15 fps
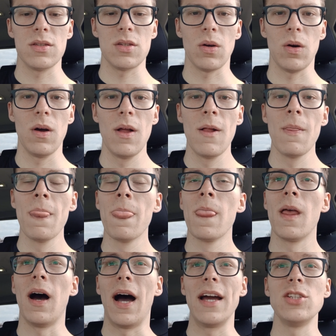So
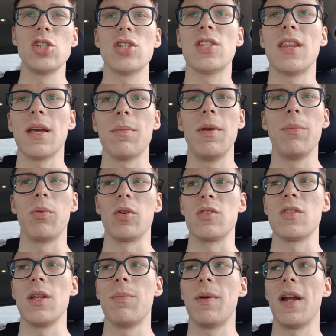I just think people are
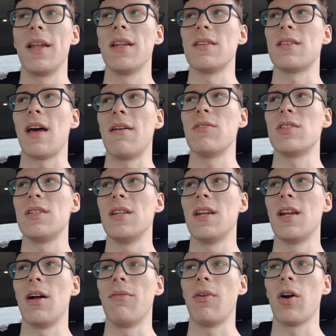sleeping on this. I haven't seen
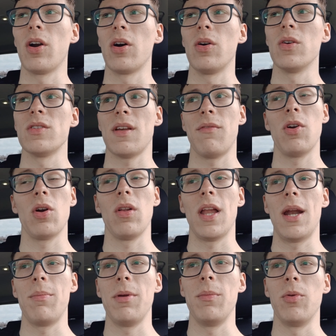enough articles. I've heard a
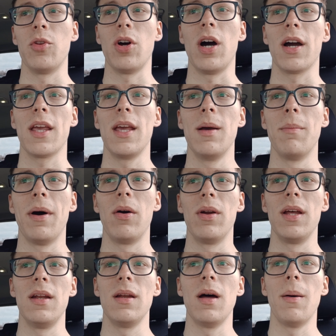lot of people talking about
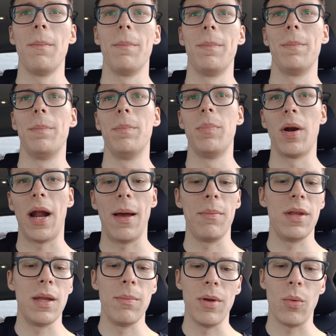it, but I'm
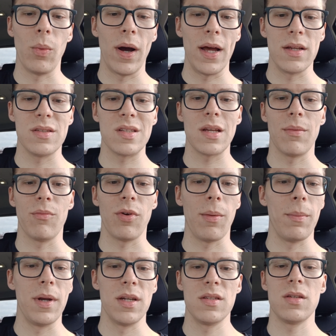in the Midwest. I'm from
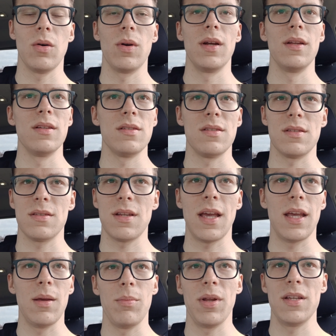Minnesota. This is
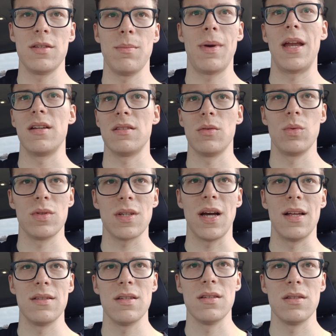taking place in Madison,
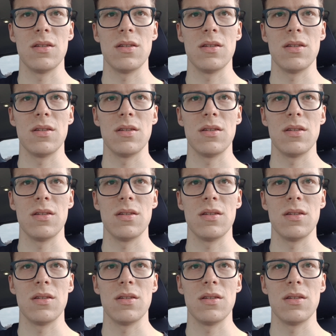Wisconsin.